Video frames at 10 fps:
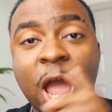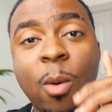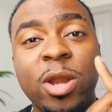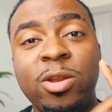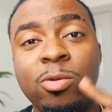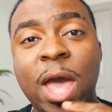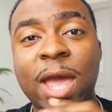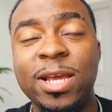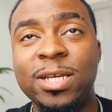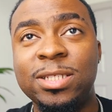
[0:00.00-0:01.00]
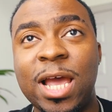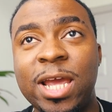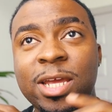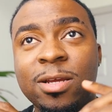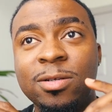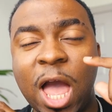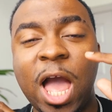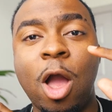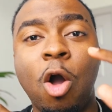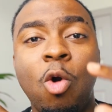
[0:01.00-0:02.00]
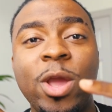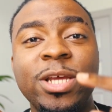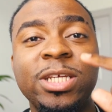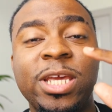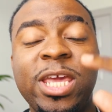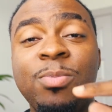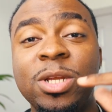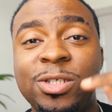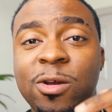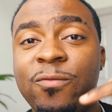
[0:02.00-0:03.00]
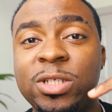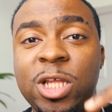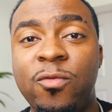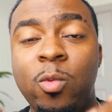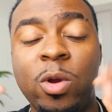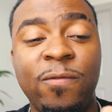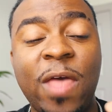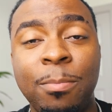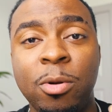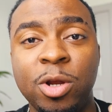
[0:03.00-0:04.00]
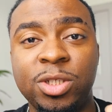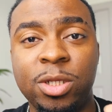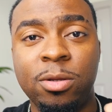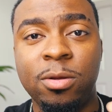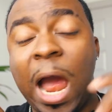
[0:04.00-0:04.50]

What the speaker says: How I do that is I always keep it surface level with that person.